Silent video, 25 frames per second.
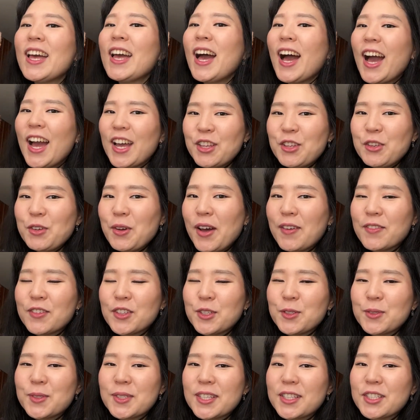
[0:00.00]
I do have
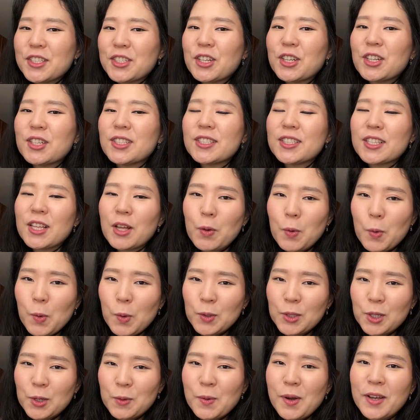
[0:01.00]
2 sisters. The
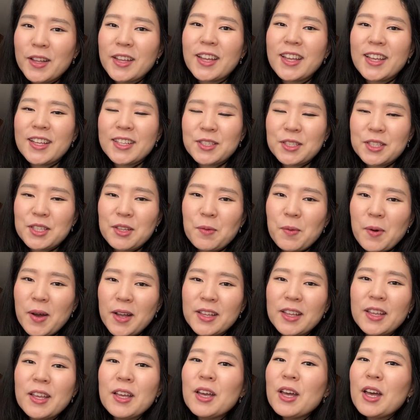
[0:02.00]
older one is the
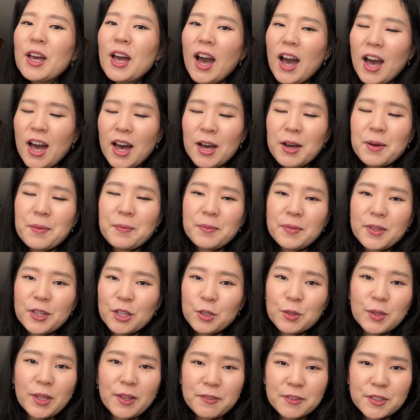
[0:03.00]
one
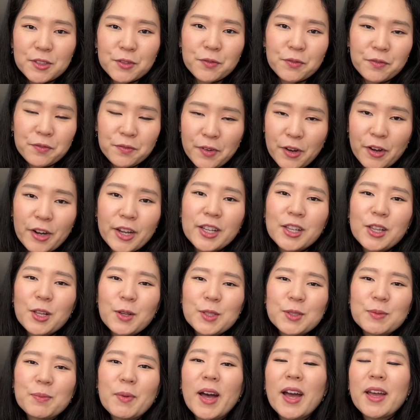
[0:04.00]
who lives very
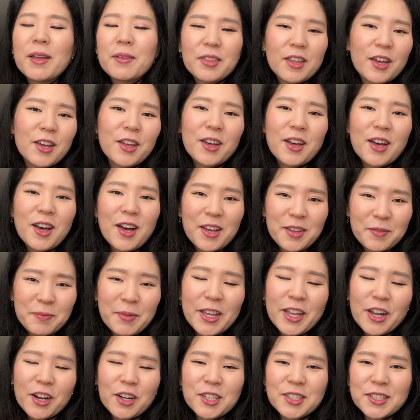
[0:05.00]
close by. My
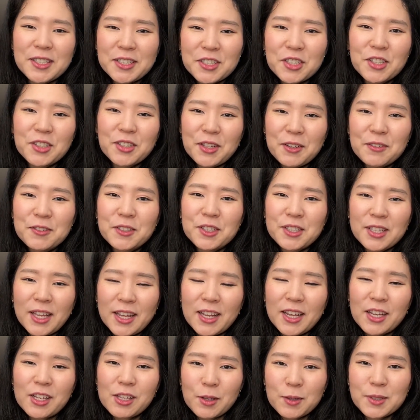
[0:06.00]
younger sister lives
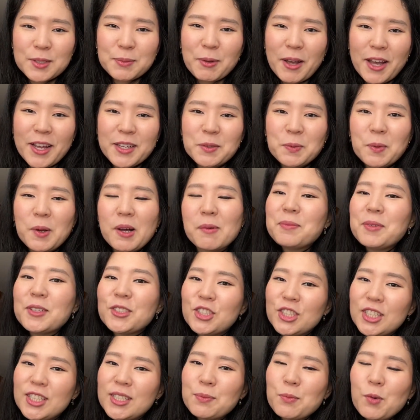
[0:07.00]
close by as well, but
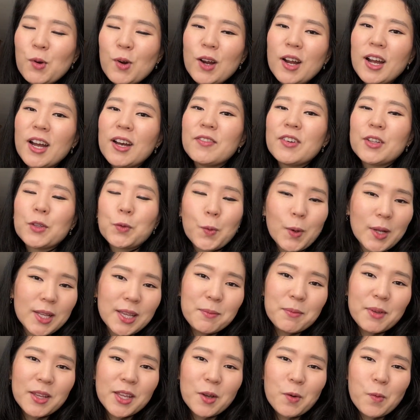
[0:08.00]
she's more of a
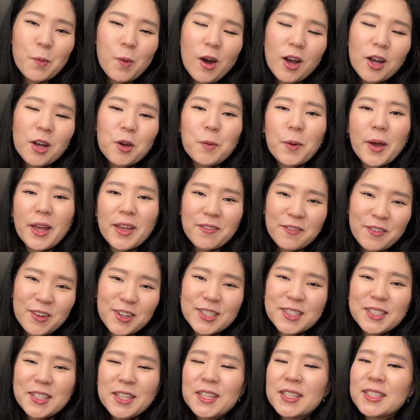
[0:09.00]
20-minute walk away
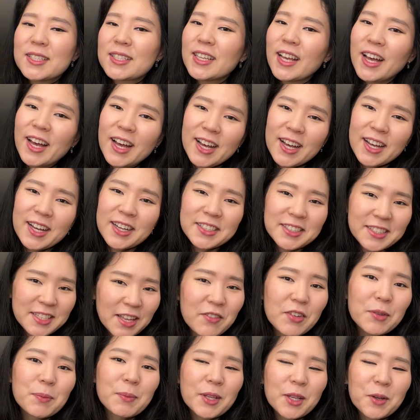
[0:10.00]
versus a
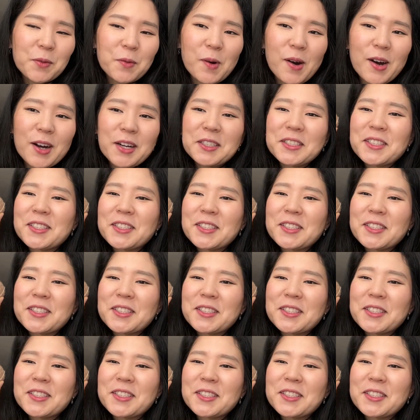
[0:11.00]
7-minute walk.